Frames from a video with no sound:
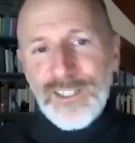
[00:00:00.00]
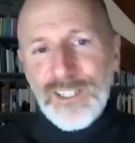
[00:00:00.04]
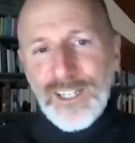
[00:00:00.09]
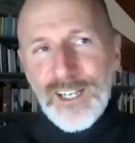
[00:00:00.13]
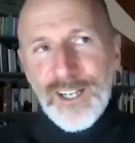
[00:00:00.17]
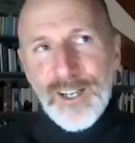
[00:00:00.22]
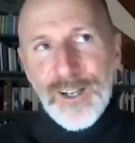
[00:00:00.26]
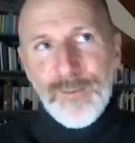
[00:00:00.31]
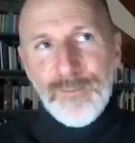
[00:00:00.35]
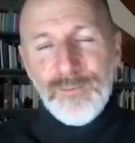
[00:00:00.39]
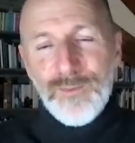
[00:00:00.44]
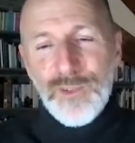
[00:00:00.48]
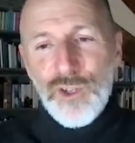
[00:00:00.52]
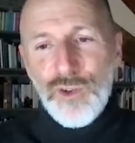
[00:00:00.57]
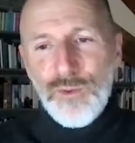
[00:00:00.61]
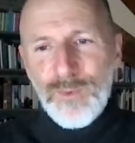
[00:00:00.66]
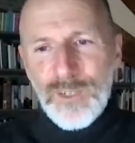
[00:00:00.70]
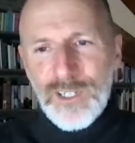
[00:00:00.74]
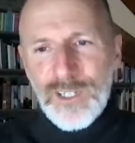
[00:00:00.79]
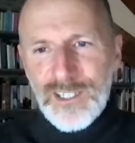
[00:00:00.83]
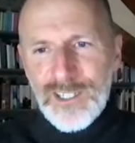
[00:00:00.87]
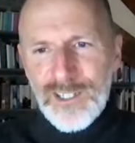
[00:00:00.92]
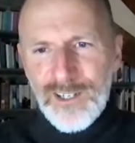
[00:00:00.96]
Um,
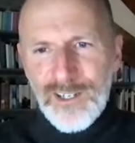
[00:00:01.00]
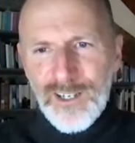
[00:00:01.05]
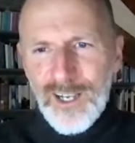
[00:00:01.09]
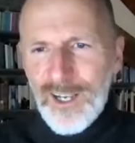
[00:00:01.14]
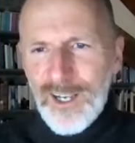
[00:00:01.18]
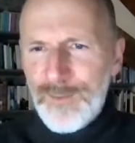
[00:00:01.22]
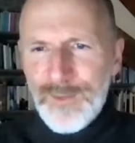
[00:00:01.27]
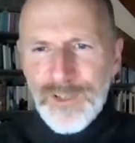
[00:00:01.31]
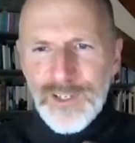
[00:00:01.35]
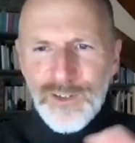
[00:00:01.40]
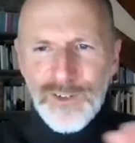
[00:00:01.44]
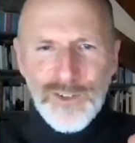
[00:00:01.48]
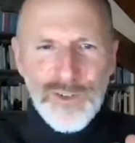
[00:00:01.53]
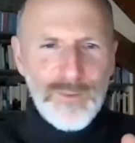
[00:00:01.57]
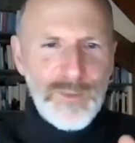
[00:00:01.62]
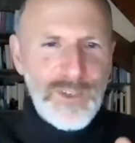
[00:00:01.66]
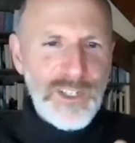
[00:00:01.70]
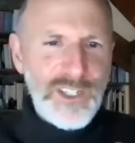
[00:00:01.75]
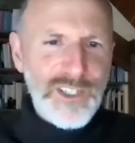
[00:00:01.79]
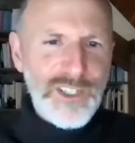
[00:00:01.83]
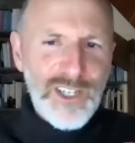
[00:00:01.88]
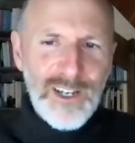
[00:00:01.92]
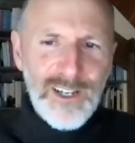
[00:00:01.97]
human design, I mean, not
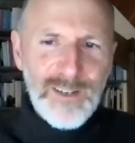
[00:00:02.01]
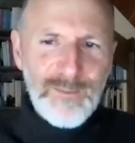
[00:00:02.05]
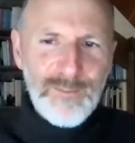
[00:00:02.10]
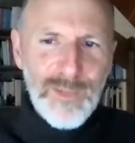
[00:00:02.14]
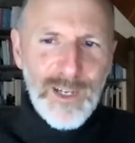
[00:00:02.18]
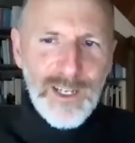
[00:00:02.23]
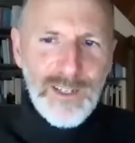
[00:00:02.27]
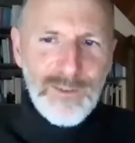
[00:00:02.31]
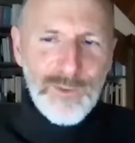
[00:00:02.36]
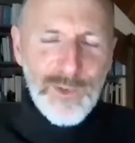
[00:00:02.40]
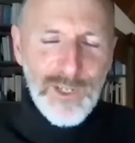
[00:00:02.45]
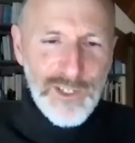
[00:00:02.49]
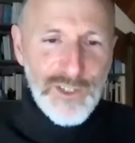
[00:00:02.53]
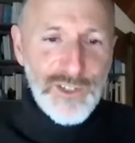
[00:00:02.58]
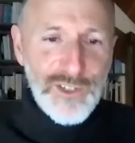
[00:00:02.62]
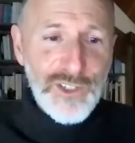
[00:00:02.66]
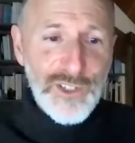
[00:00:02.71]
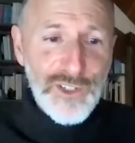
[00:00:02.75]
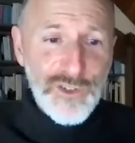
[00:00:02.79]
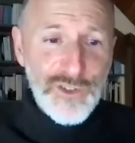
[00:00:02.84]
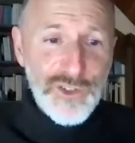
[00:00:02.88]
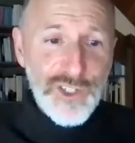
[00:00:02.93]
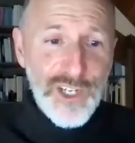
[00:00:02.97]
human design, but when I used
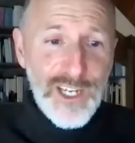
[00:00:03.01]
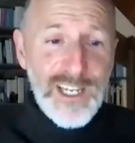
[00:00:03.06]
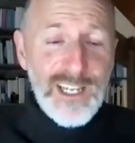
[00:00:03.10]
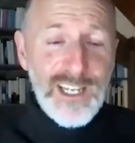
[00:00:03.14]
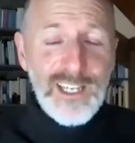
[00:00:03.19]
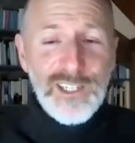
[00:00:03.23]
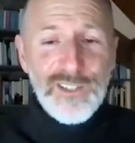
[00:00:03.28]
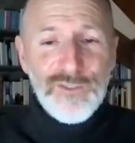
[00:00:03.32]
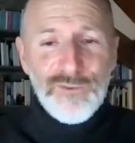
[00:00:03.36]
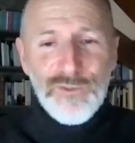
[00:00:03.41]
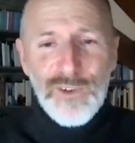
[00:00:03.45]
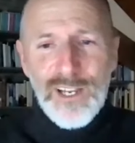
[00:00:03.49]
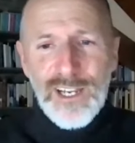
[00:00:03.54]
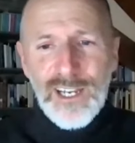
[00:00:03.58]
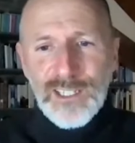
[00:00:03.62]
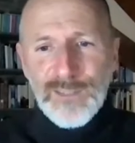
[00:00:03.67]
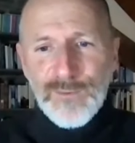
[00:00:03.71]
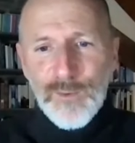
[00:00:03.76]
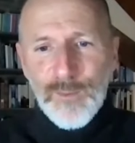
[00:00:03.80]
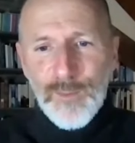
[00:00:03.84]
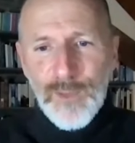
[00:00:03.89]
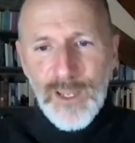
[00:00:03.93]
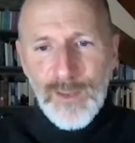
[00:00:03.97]
to do Gene Keys
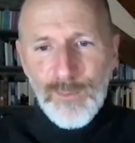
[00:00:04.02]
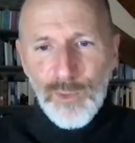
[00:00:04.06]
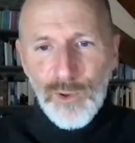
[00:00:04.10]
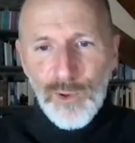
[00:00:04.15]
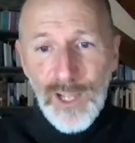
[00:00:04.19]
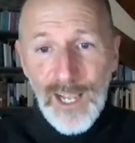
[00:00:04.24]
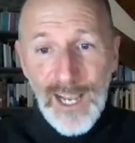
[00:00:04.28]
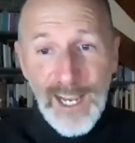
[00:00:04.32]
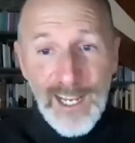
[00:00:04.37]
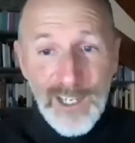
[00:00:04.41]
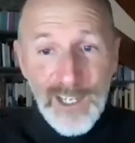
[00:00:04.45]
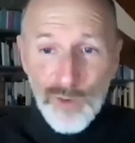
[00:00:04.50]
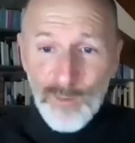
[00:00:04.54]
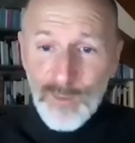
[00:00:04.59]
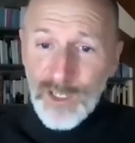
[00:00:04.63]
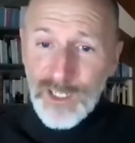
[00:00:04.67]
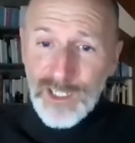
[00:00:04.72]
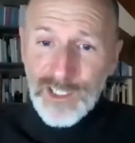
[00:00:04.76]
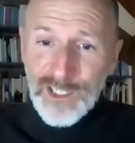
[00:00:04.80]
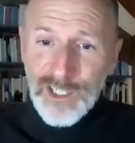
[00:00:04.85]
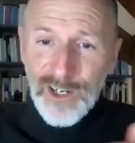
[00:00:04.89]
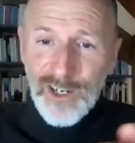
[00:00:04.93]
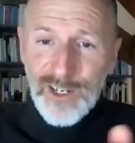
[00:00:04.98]
readings for people and human
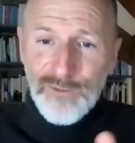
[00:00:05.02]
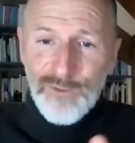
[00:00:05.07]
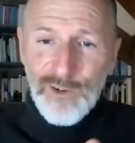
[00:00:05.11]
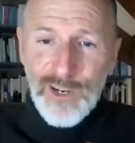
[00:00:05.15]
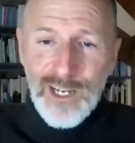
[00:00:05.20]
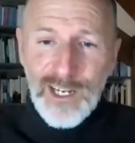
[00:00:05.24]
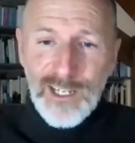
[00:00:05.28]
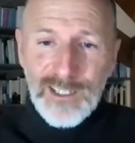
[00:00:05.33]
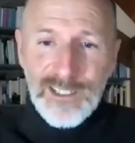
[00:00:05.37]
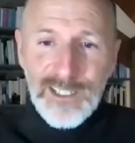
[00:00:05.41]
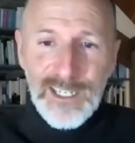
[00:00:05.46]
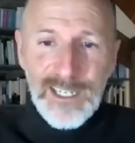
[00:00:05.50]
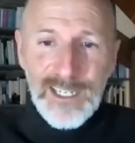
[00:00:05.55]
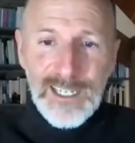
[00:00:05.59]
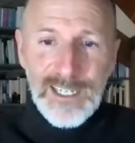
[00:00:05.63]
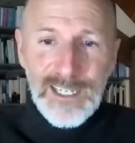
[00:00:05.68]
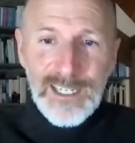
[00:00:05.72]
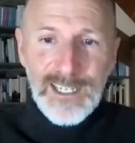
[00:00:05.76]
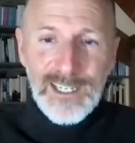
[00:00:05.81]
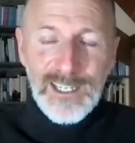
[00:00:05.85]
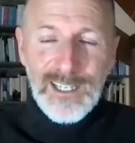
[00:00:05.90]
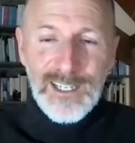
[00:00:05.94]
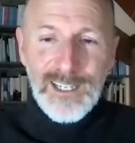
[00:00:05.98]
design readings,
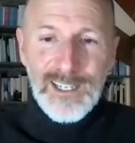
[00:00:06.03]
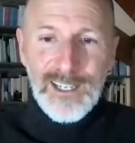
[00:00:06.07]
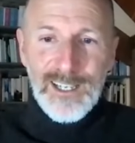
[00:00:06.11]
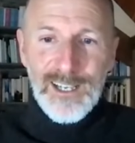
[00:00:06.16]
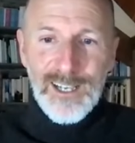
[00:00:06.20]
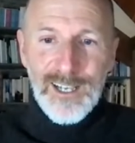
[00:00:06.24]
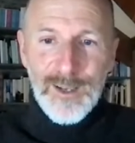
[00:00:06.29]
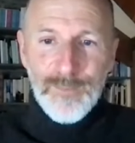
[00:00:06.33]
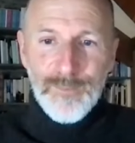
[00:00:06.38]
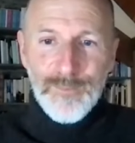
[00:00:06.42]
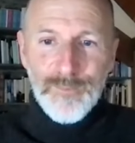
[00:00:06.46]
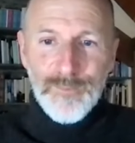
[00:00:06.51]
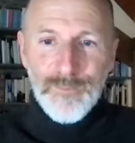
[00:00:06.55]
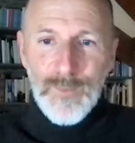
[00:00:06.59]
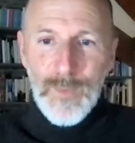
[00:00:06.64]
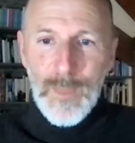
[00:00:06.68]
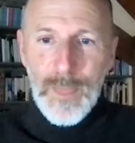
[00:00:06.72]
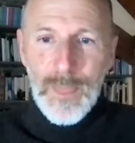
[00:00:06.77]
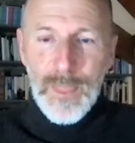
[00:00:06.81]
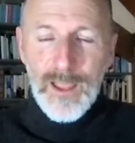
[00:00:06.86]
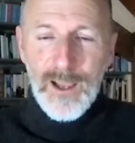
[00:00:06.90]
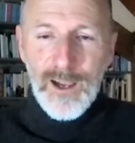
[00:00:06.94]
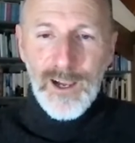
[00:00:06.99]
um,
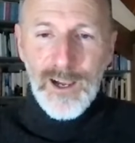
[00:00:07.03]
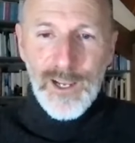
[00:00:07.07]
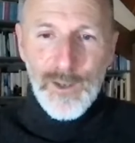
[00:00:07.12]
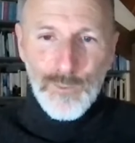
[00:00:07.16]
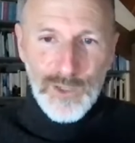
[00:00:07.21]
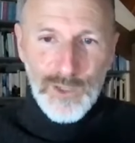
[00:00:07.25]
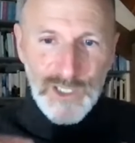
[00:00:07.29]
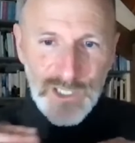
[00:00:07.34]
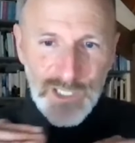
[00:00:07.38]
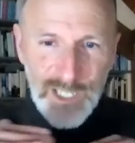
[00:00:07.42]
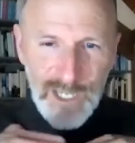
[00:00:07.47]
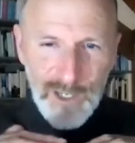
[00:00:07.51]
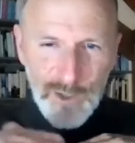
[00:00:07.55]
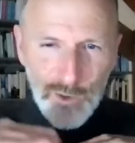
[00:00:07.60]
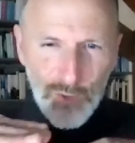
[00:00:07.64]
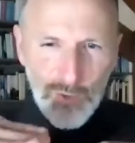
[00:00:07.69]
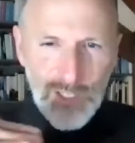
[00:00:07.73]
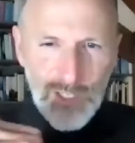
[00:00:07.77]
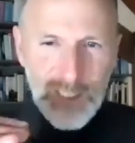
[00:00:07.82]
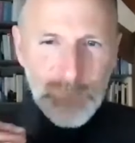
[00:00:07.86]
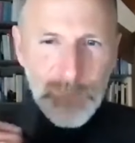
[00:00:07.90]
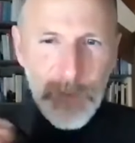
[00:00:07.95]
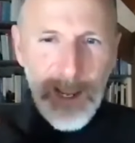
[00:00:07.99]
I would see all
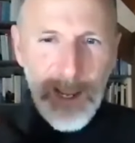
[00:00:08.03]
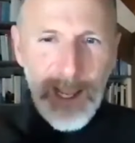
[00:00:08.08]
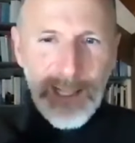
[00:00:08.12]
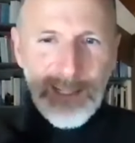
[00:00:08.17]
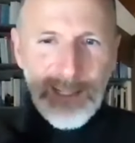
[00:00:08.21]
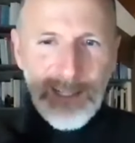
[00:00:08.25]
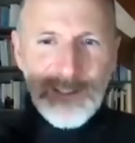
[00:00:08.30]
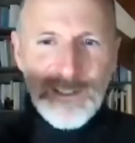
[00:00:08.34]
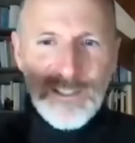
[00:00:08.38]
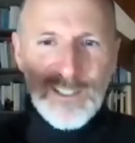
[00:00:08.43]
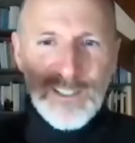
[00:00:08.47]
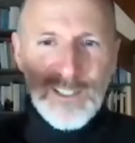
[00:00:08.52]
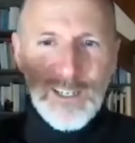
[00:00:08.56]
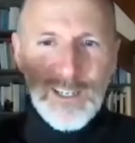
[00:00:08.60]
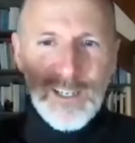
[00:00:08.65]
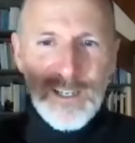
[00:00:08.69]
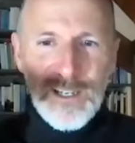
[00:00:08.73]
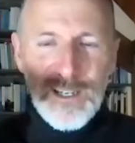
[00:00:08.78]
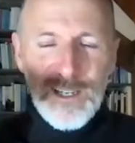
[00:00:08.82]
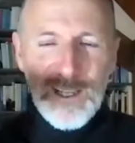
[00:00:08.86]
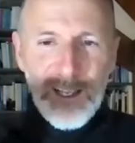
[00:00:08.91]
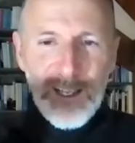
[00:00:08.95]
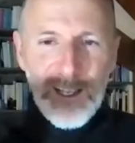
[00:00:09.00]
these patterns
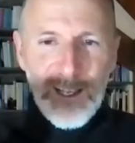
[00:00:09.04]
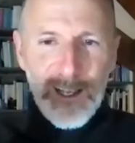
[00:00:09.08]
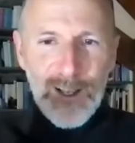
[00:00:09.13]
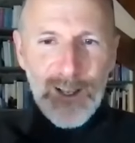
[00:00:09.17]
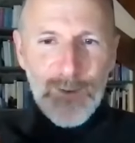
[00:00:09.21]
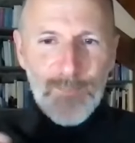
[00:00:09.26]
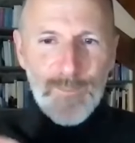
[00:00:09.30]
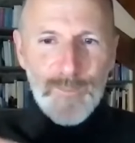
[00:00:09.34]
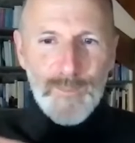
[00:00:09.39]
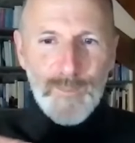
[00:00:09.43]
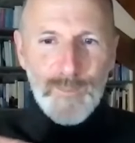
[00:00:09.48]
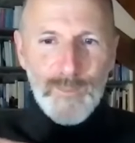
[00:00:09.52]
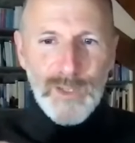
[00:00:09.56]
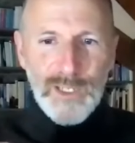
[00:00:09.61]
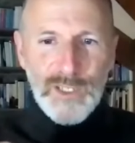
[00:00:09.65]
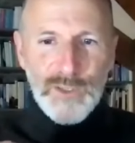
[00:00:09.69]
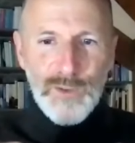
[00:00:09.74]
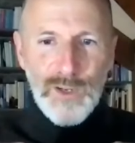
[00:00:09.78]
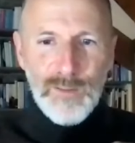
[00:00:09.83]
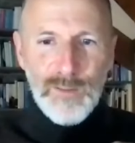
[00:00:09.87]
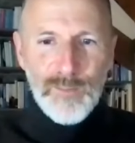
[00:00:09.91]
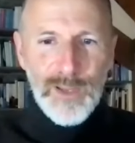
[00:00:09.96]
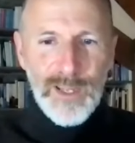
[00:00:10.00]
um,
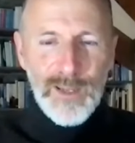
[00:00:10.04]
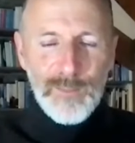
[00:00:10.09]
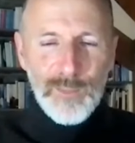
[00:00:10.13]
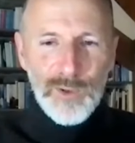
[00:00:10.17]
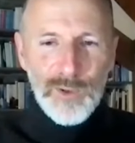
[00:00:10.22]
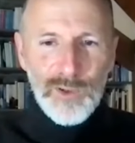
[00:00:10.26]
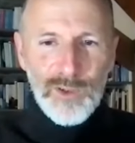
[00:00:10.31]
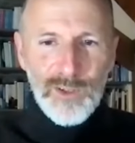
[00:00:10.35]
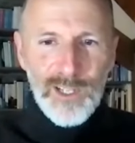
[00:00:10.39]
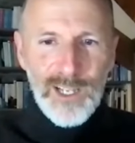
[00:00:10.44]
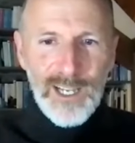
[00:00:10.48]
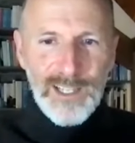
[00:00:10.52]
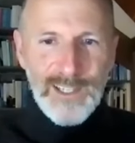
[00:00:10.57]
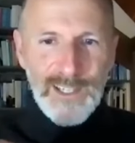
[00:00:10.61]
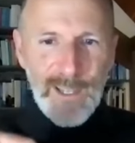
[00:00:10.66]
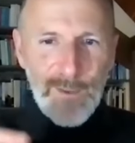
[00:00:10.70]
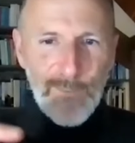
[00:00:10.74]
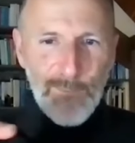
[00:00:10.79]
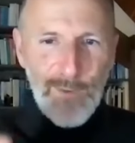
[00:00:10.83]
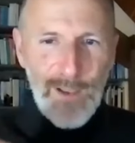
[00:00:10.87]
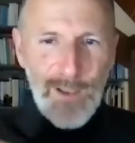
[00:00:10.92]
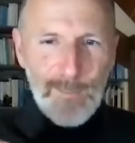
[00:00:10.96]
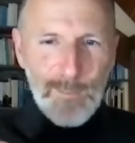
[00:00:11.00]
between people and
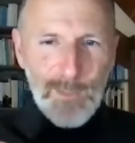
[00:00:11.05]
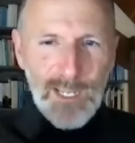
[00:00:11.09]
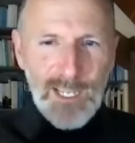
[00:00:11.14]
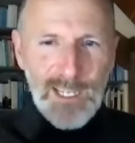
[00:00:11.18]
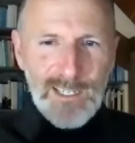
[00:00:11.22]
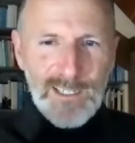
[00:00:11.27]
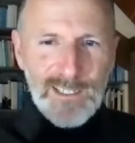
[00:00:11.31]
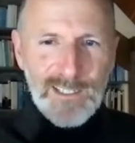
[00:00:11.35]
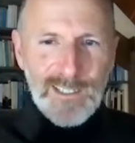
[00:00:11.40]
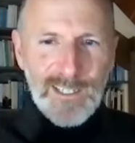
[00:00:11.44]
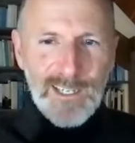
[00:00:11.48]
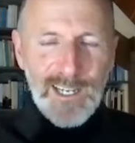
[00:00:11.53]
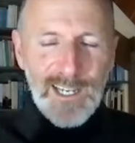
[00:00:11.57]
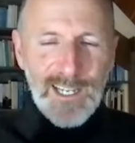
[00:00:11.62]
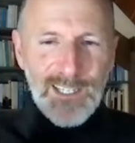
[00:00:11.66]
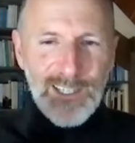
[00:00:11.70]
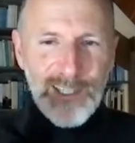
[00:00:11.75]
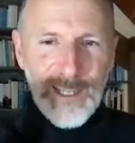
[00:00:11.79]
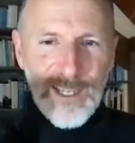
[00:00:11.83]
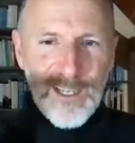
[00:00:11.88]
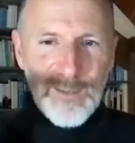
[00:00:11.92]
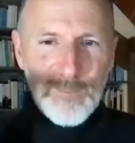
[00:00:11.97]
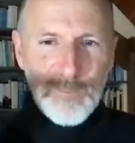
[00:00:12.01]
their families
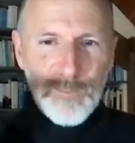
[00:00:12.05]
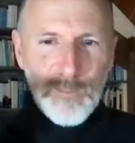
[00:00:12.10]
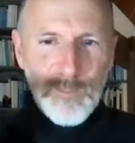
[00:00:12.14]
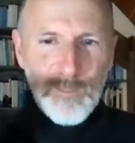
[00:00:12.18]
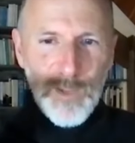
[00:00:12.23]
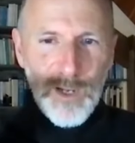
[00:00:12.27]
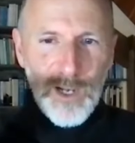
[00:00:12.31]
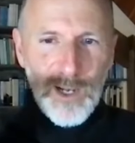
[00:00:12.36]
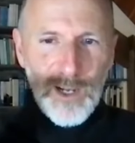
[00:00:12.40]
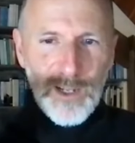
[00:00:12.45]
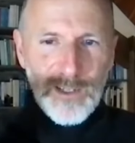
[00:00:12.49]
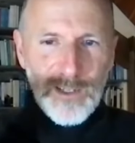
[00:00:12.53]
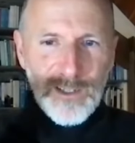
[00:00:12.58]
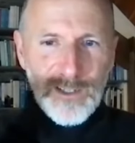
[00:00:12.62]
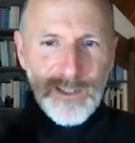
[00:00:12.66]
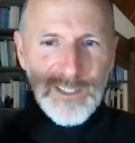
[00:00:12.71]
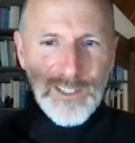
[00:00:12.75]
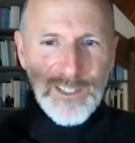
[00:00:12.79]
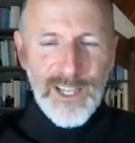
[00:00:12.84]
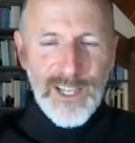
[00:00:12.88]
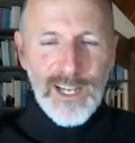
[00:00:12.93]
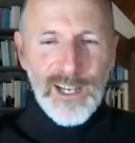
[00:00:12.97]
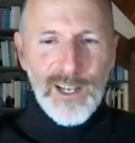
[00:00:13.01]
and their
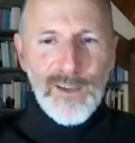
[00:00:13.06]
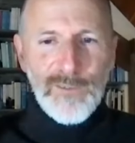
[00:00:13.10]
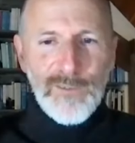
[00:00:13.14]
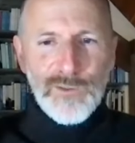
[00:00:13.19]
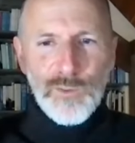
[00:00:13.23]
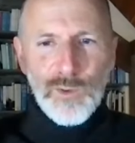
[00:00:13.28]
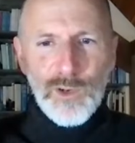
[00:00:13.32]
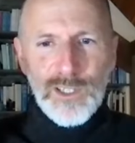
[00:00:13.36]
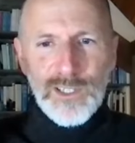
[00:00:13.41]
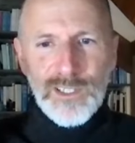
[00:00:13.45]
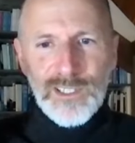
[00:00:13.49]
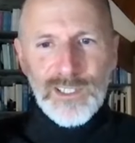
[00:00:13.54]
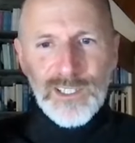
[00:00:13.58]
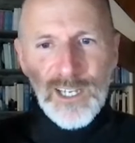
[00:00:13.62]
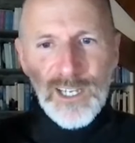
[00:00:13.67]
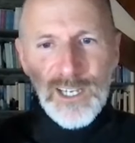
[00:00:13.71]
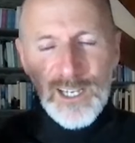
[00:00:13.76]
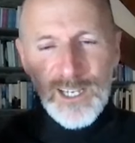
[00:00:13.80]
partners and their loved ones.